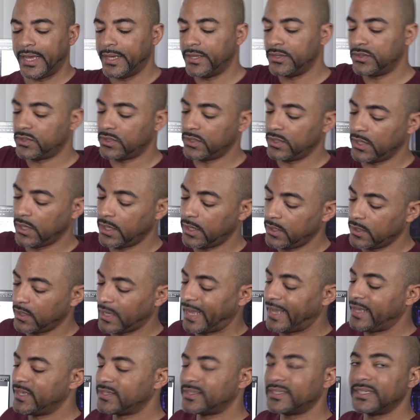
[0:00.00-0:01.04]

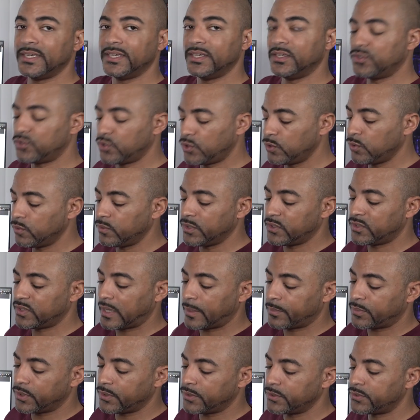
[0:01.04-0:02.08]
ACE2
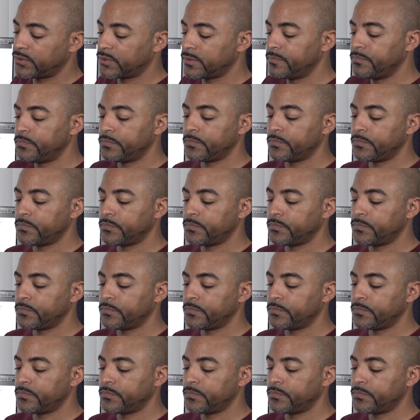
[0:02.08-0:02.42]
receptors